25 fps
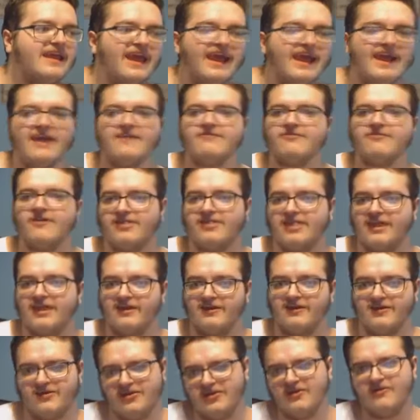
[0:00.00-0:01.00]
get
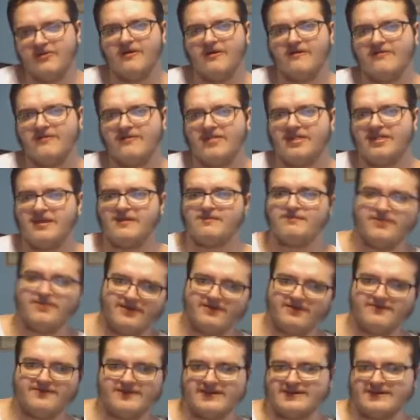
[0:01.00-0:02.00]
everything and do everything
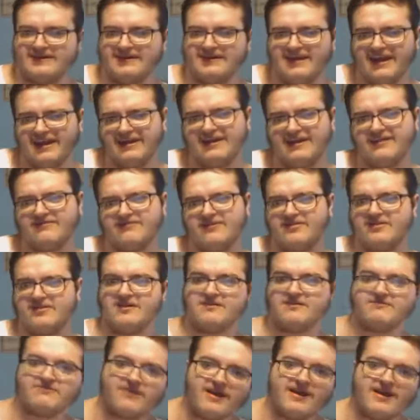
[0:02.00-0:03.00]
perfect and get
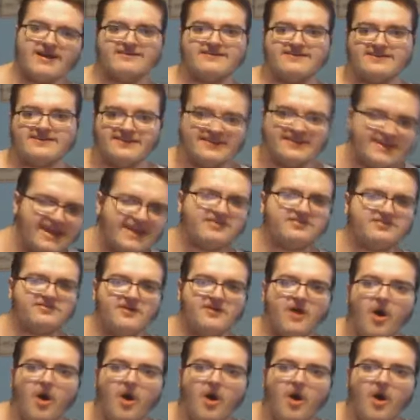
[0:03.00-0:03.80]
everything right and get